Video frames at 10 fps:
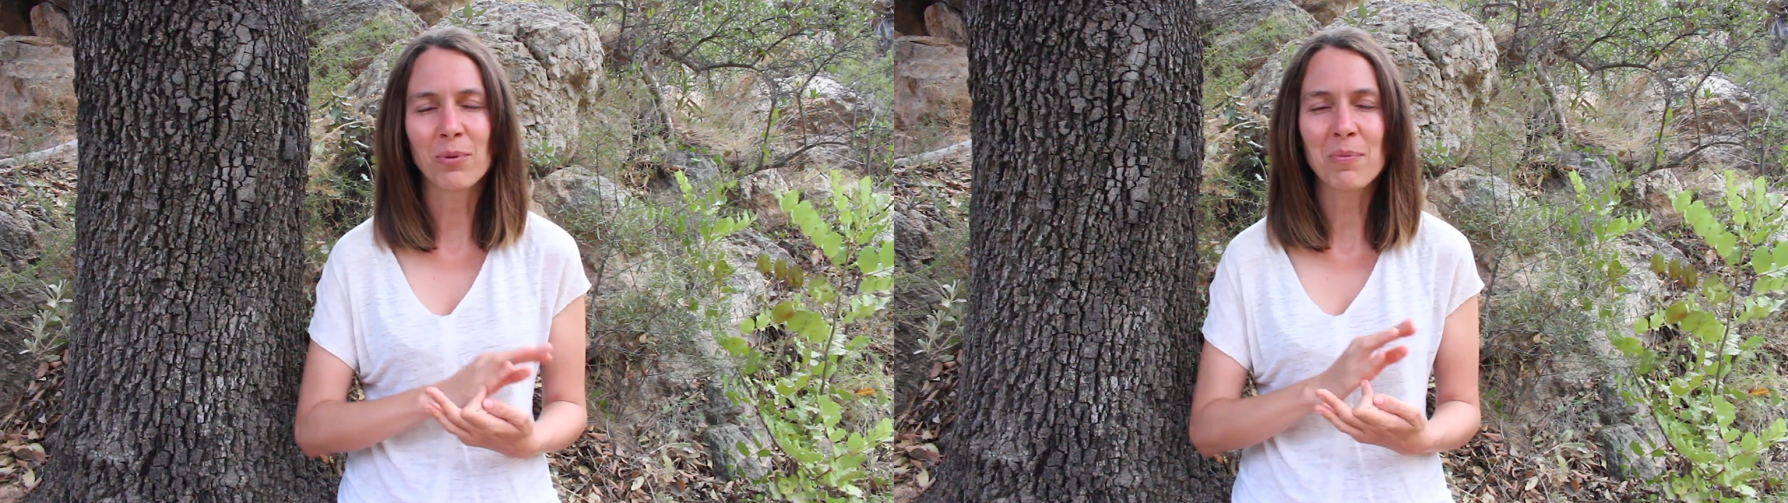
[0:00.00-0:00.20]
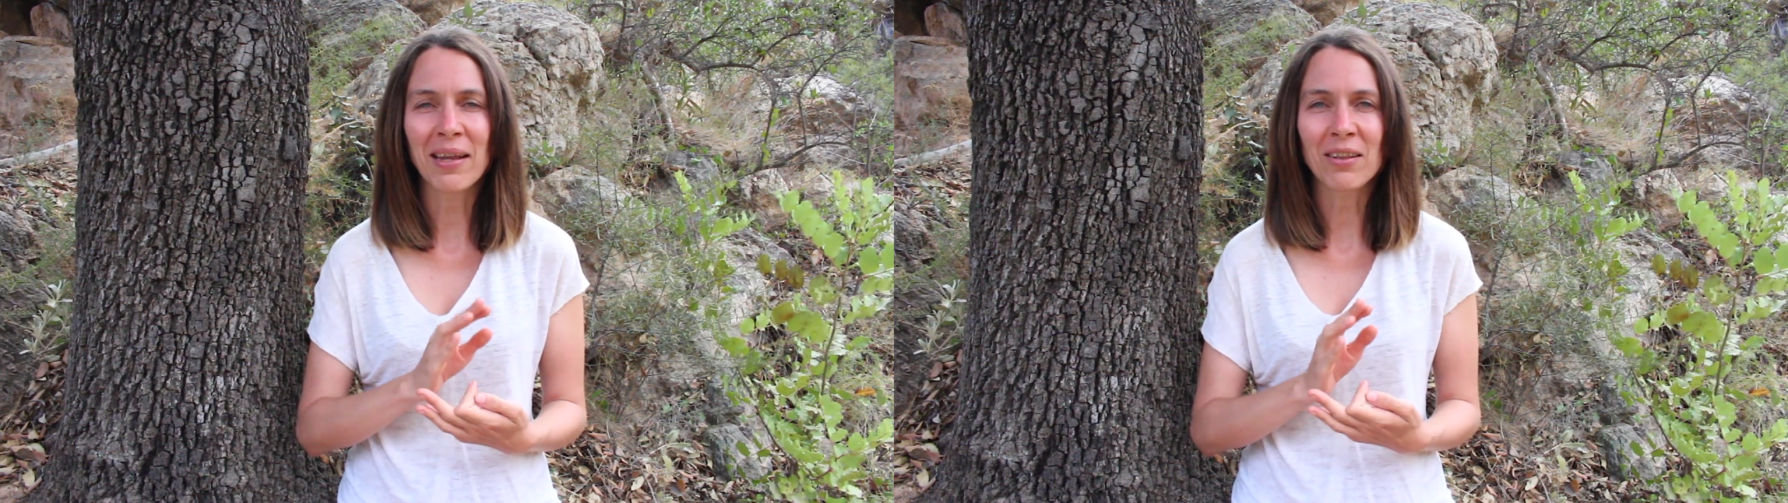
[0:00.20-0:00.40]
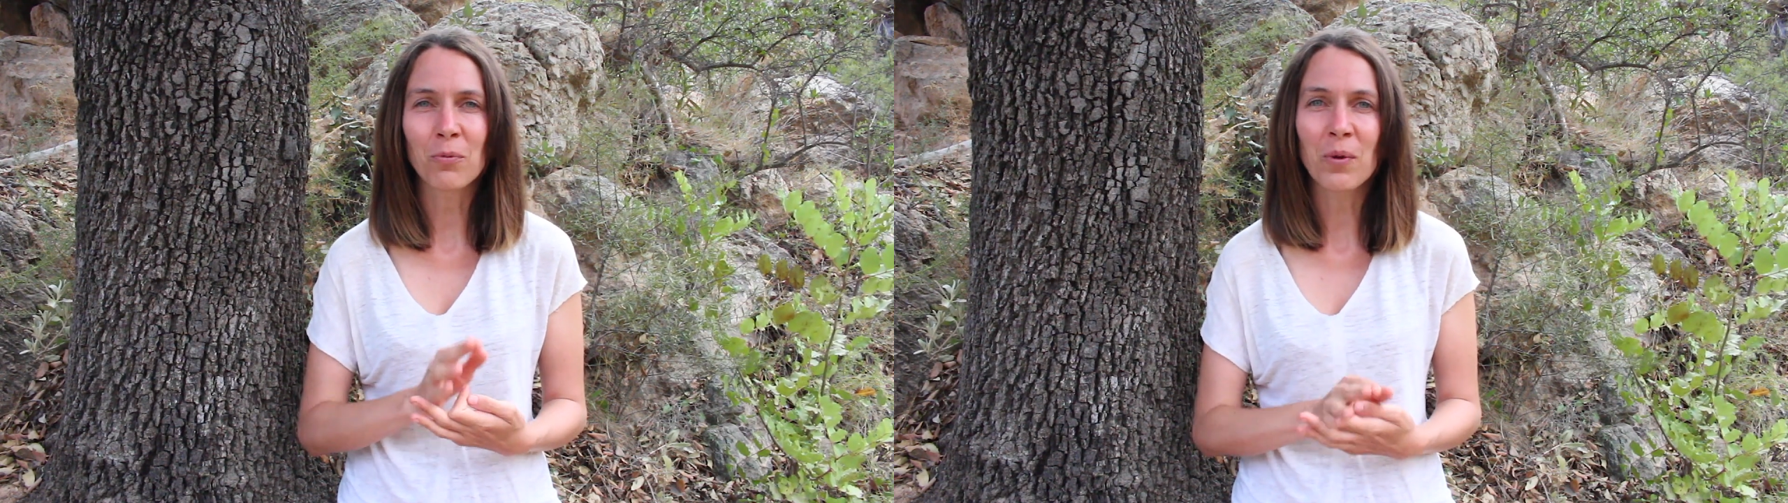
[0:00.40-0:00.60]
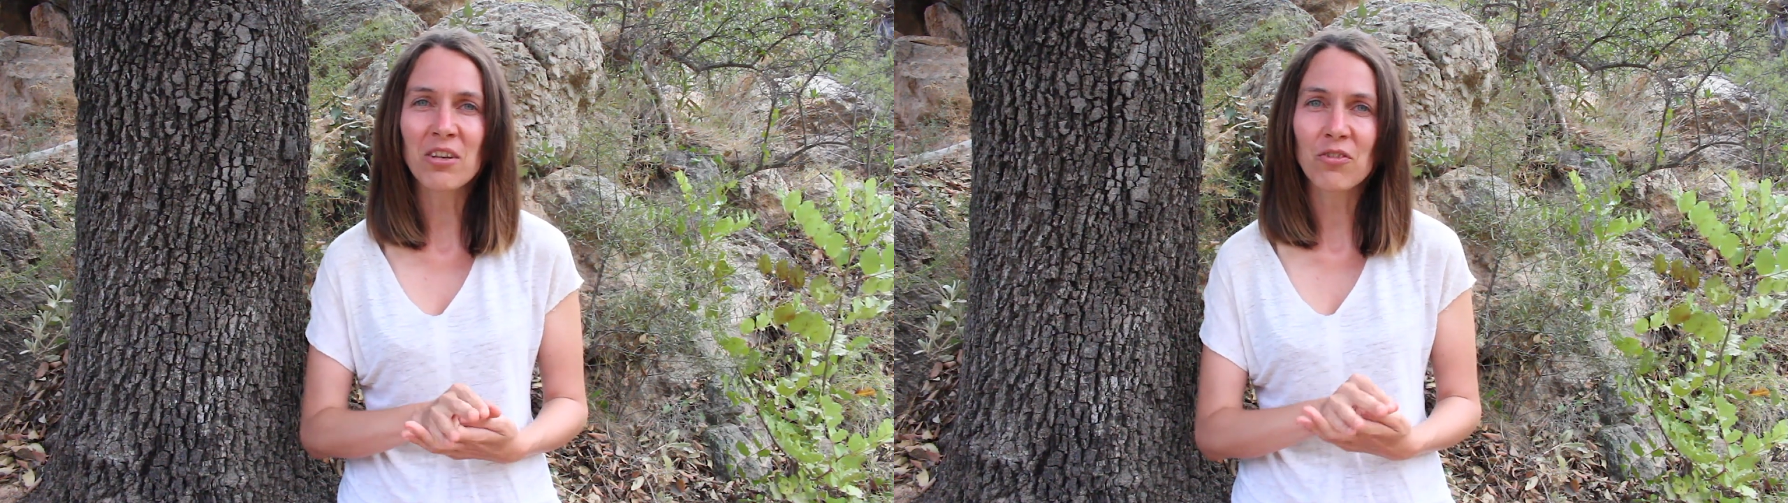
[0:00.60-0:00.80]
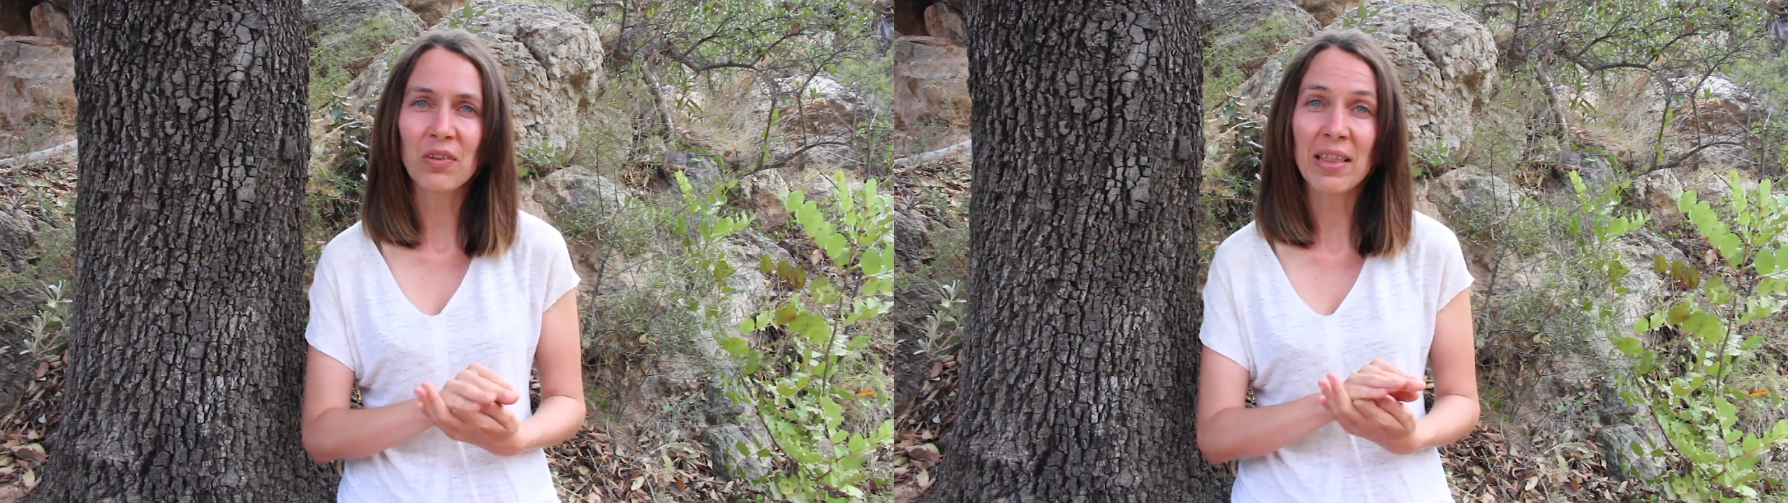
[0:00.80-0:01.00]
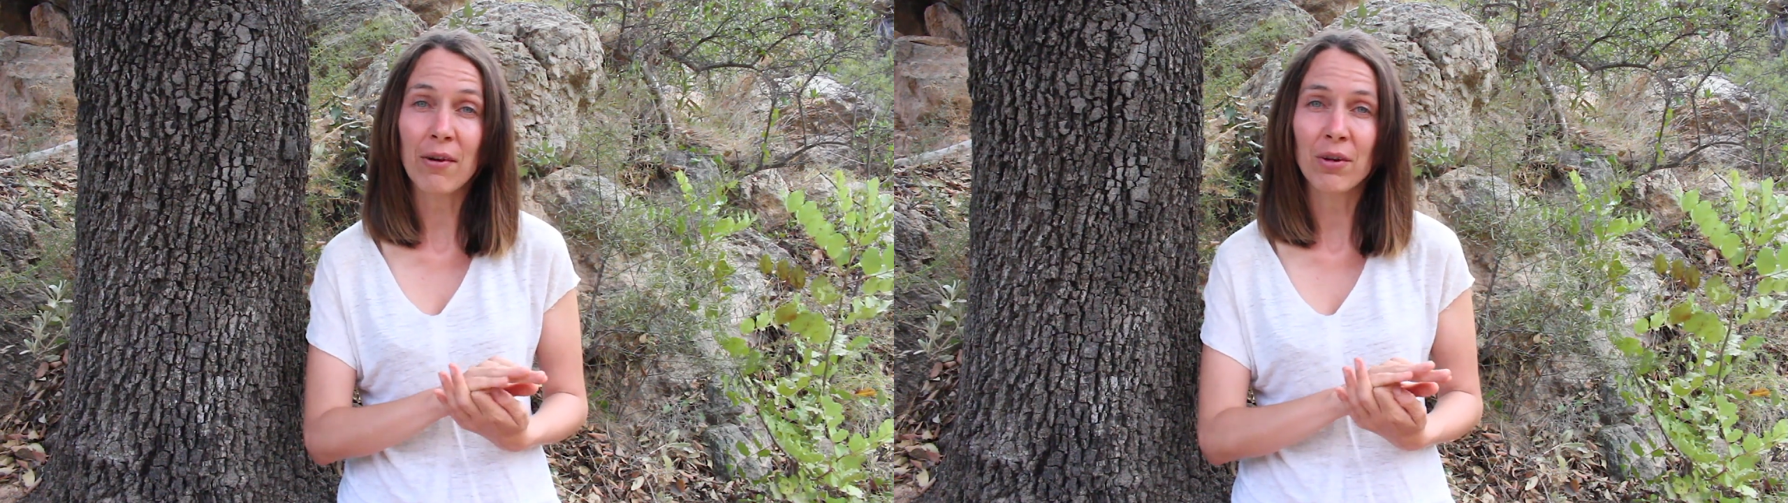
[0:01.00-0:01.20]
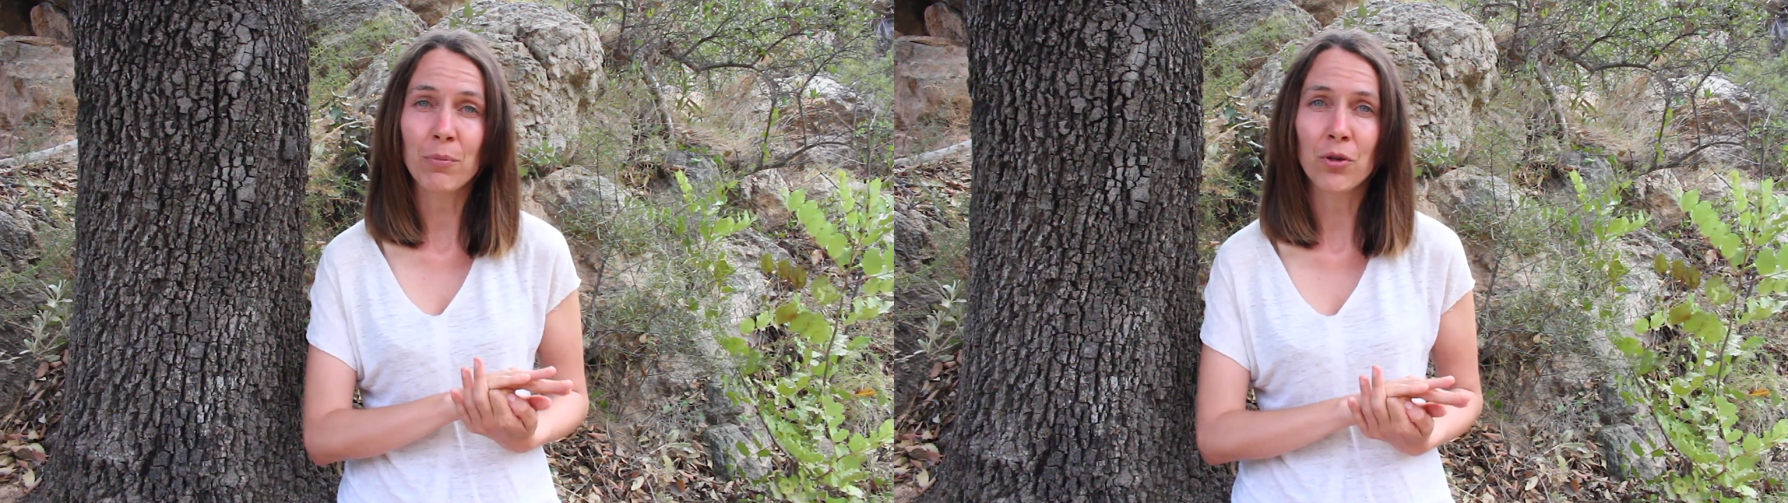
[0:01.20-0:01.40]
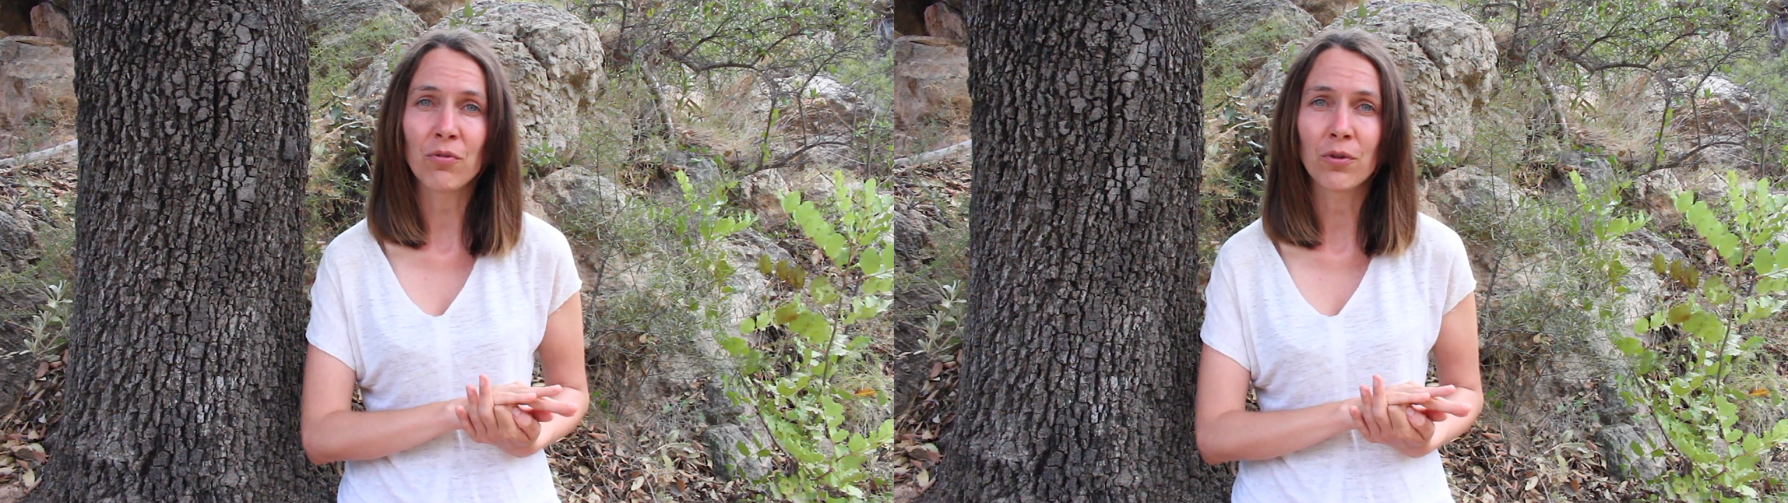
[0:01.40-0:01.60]
We make the wish for their
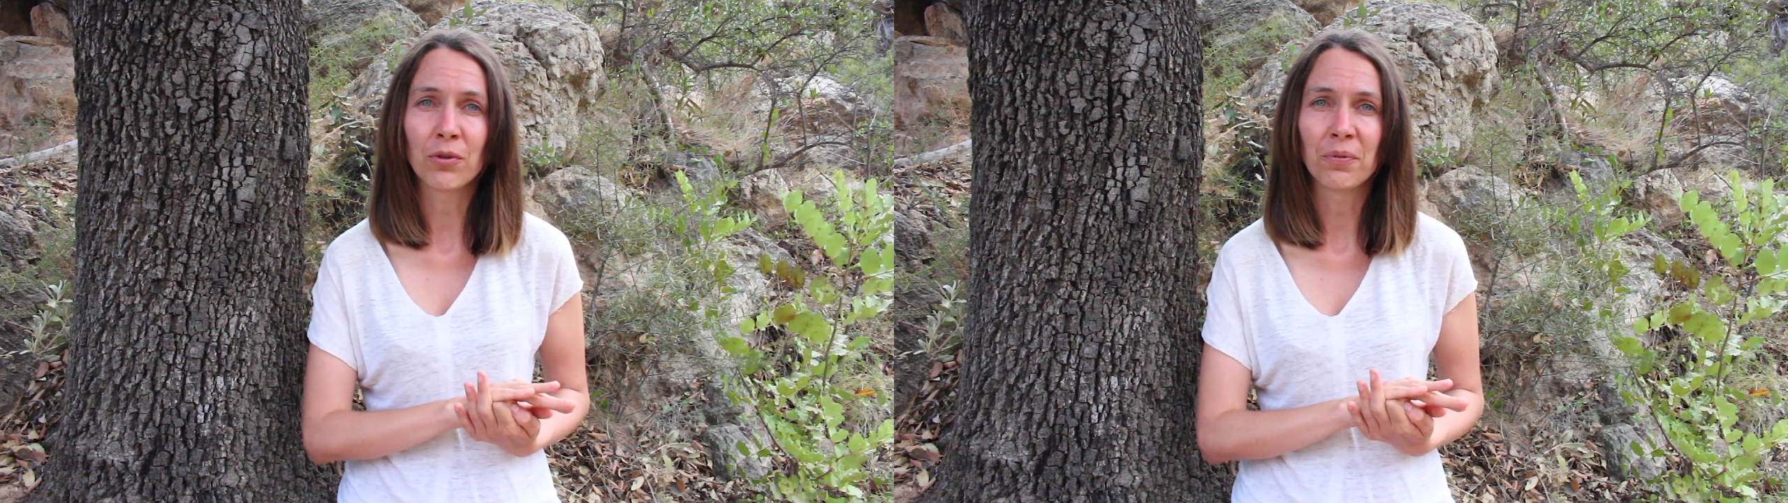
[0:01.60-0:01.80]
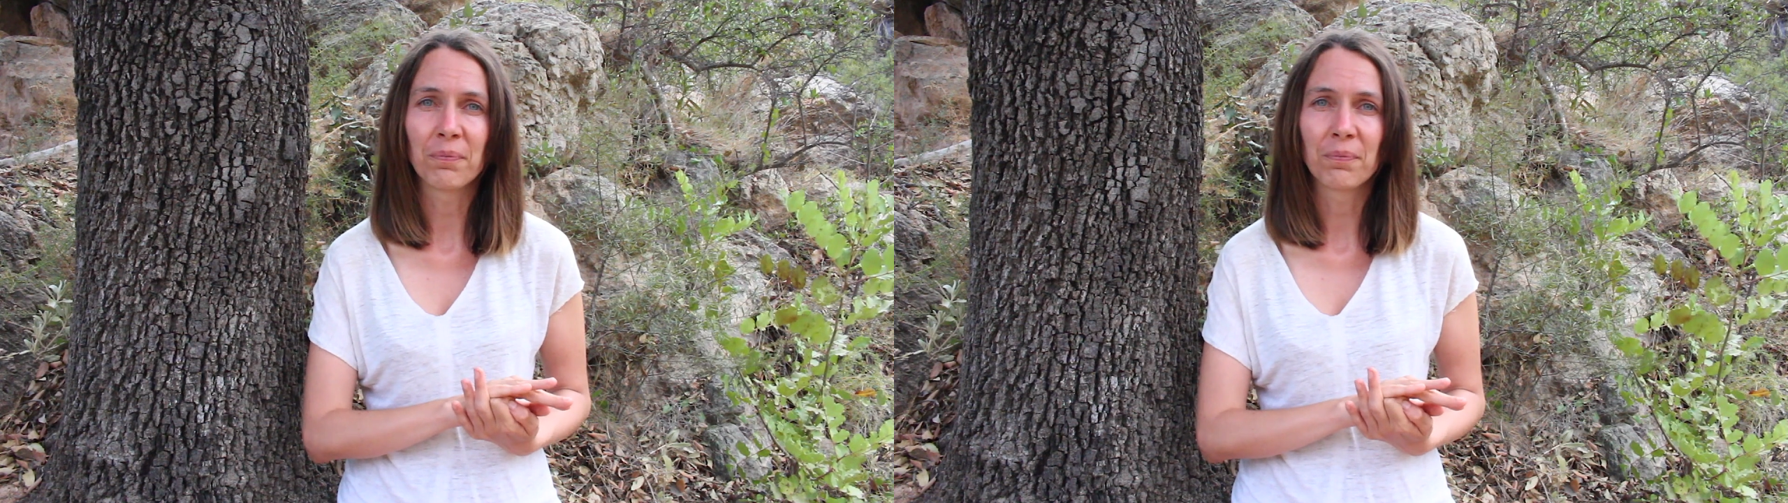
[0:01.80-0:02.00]
removal.